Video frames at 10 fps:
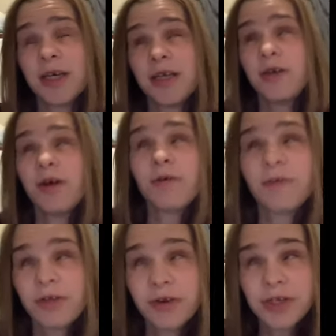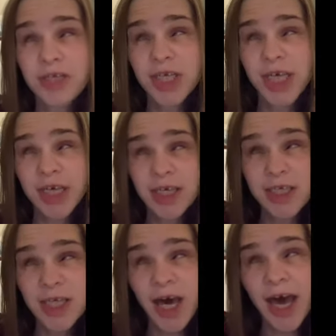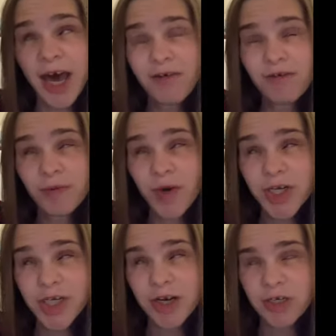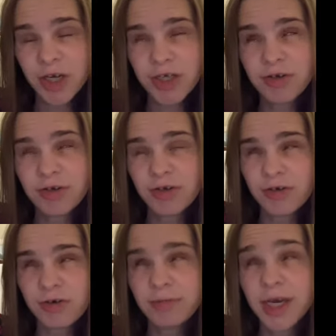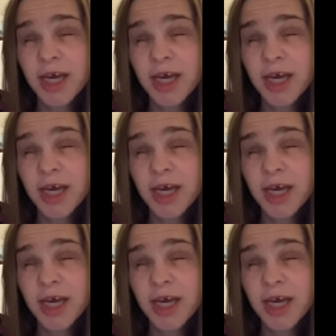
you know, there's things that everyone shares on YouTube,